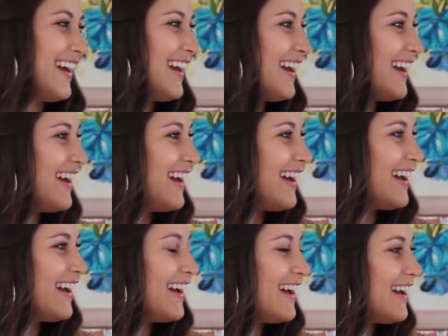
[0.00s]

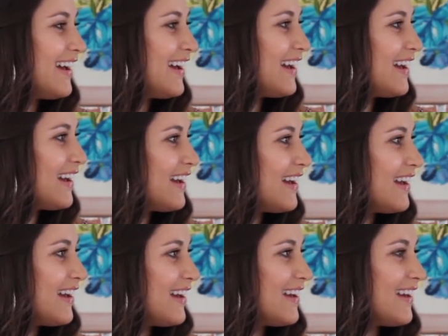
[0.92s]

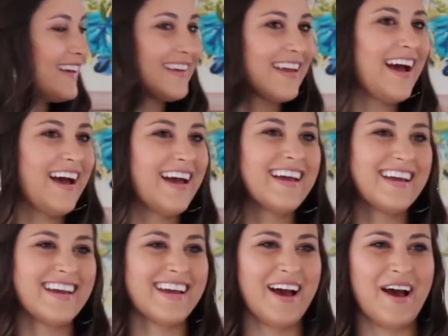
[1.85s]

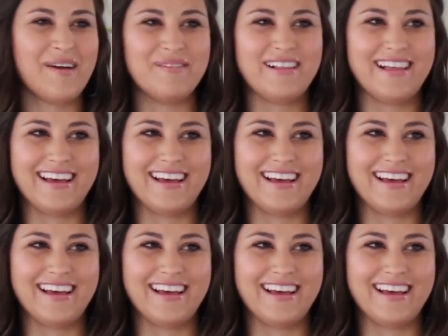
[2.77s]
(not speaking)